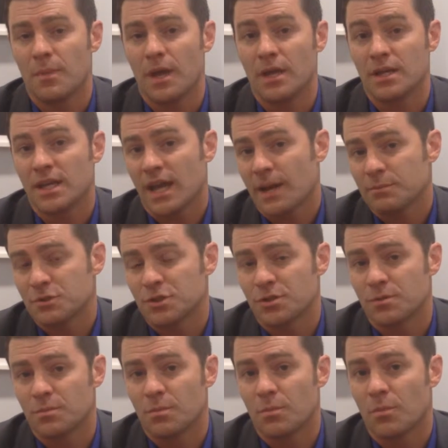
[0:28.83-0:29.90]
and
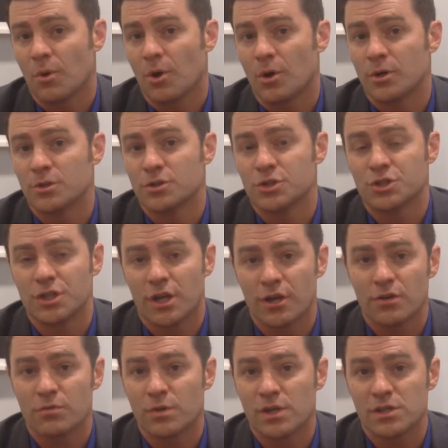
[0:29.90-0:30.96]
captured on
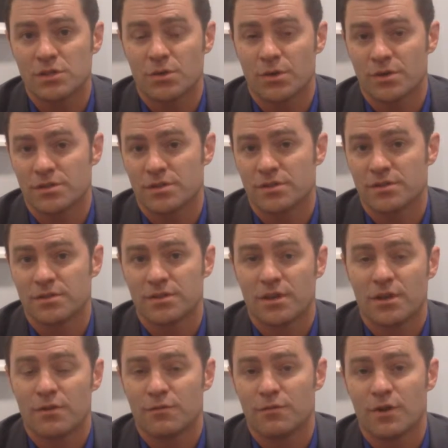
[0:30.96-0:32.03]
shared resources
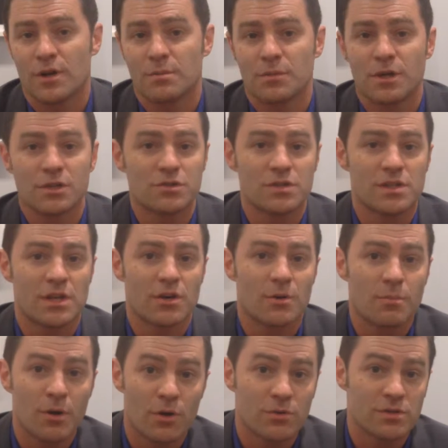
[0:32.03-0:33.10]
from countries that are
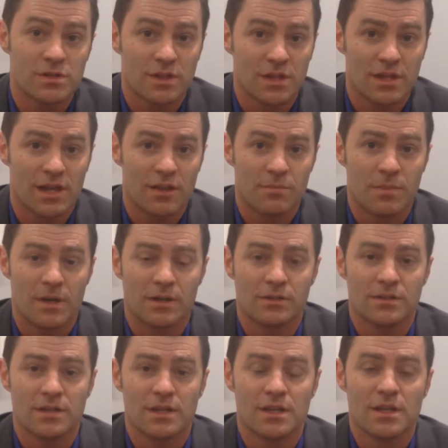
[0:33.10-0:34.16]
opposed to the death
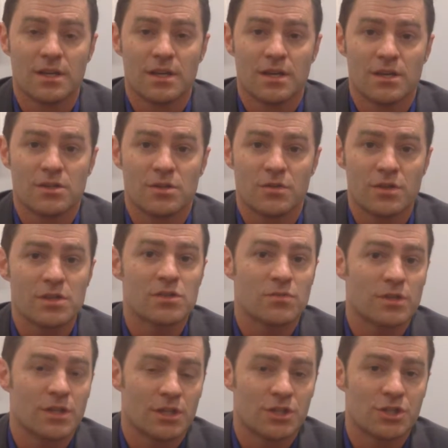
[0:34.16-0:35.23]
penalty. So this is
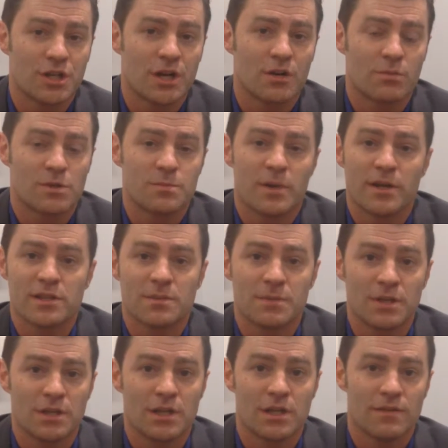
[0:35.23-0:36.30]
really a shared
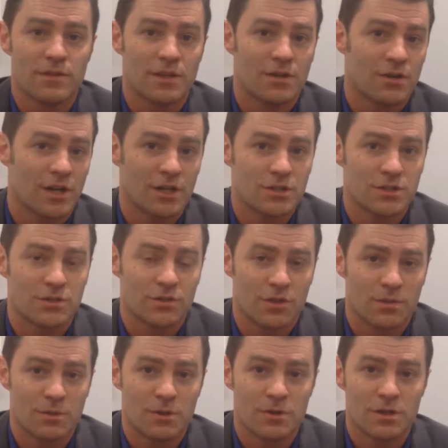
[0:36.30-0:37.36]
responsibility of the international
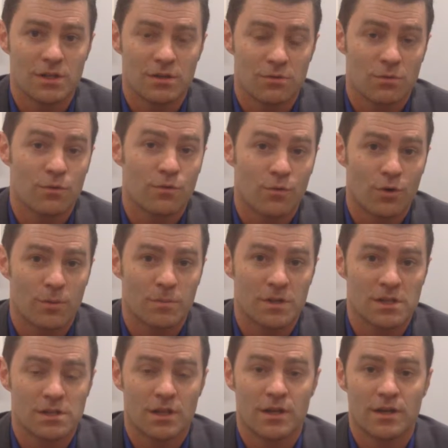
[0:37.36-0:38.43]
community to reform
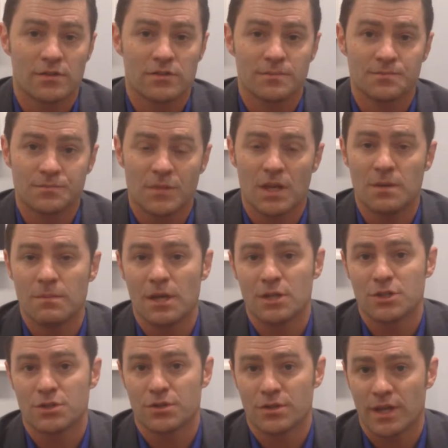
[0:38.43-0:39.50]
these laws and make
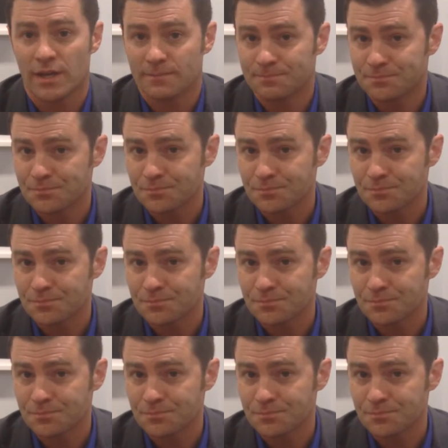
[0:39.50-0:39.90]
sure that